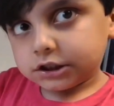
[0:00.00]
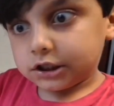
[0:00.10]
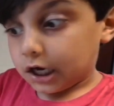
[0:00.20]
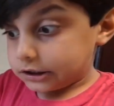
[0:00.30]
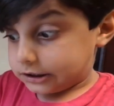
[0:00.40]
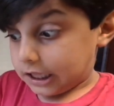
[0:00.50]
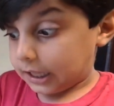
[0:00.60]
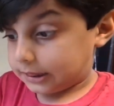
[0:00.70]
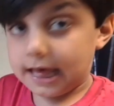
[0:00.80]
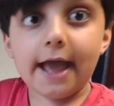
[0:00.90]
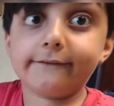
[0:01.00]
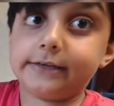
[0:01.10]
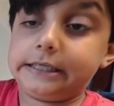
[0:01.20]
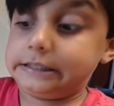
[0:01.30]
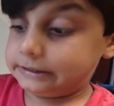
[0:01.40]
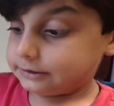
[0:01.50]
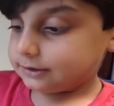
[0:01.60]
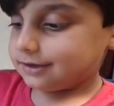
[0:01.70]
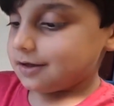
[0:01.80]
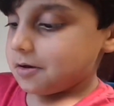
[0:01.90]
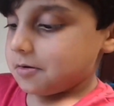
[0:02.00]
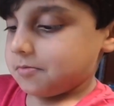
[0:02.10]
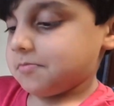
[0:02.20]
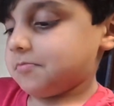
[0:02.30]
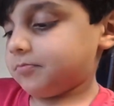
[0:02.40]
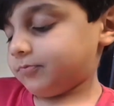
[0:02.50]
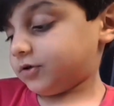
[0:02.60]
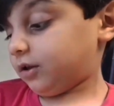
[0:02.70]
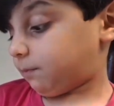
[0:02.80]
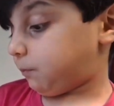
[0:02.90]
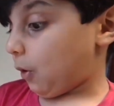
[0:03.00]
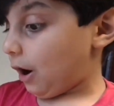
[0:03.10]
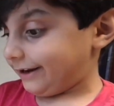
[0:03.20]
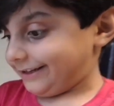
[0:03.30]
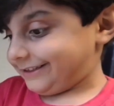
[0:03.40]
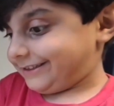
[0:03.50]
Yay, that's heavy. This body.